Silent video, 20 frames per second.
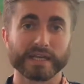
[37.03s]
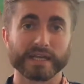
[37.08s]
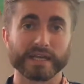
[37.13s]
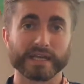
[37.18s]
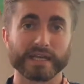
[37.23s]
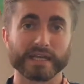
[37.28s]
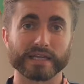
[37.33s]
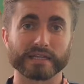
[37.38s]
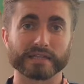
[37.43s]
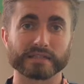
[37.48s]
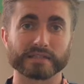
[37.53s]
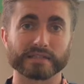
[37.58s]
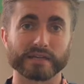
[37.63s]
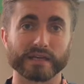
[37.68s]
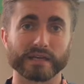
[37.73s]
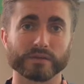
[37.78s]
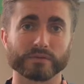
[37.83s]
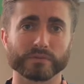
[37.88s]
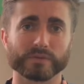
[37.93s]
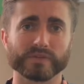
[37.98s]
And
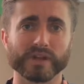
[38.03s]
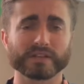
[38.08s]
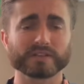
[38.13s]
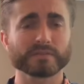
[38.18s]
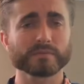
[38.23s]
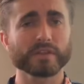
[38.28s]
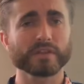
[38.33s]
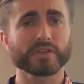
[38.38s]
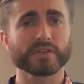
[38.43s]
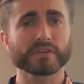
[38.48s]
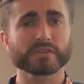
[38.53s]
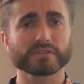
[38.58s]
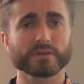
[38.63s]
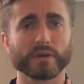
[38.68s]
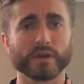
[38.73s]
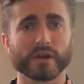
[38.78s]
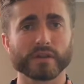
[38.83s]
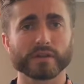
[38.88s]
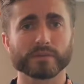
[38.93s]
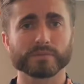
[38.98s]
we've got some other things
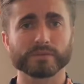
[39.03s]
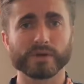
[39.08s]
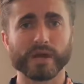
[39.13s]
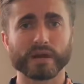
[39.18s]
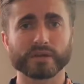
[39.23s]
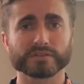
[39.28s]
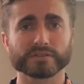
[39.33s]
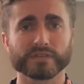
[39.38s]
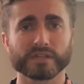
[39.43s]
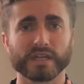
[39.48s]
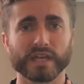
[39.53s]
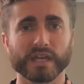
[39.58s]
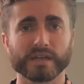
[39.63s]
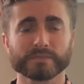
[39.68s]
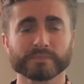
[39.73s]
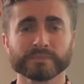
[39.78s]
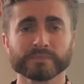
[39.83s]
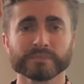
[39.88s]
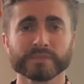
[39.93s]
going on in the brew house today.